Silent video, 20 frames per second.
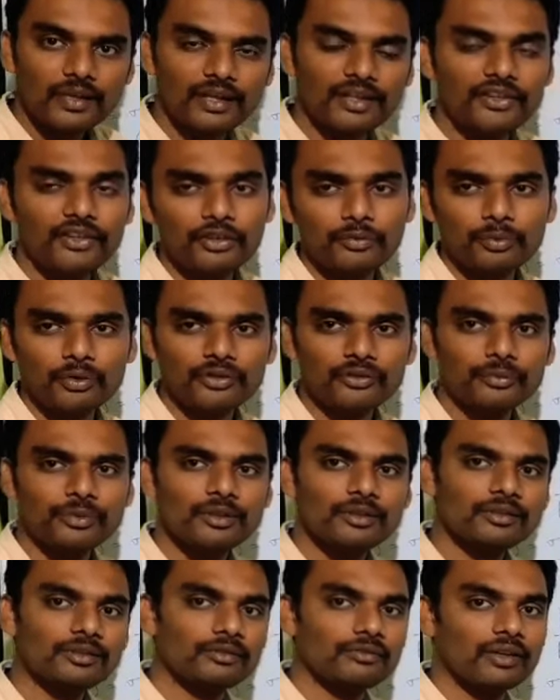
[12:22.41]
Is it
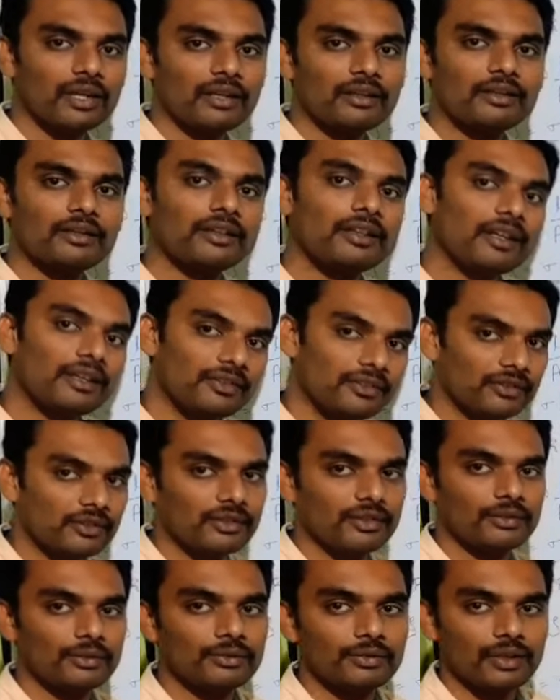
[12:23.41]
possible to find? Yes,
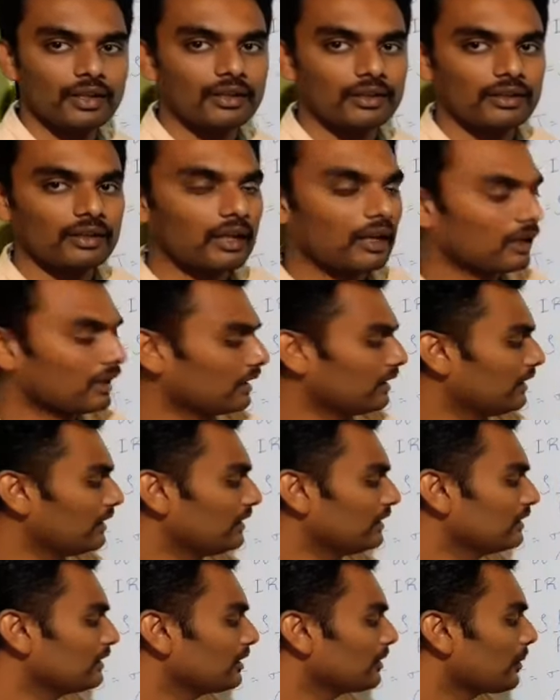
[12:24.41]
you can
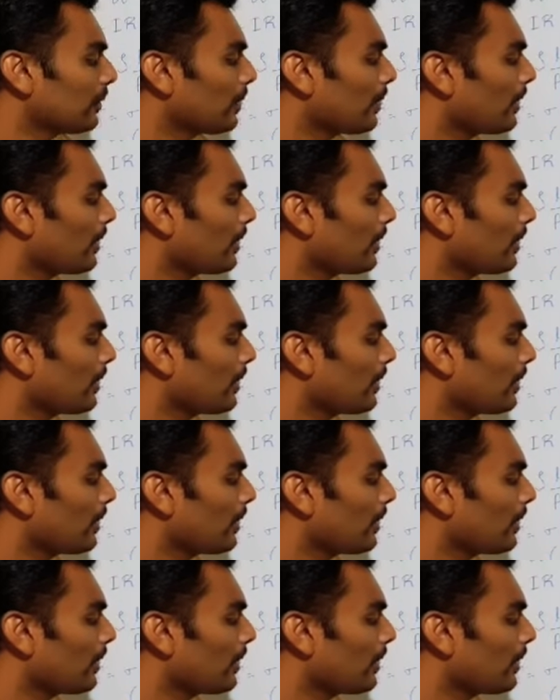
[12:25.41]
calculate it.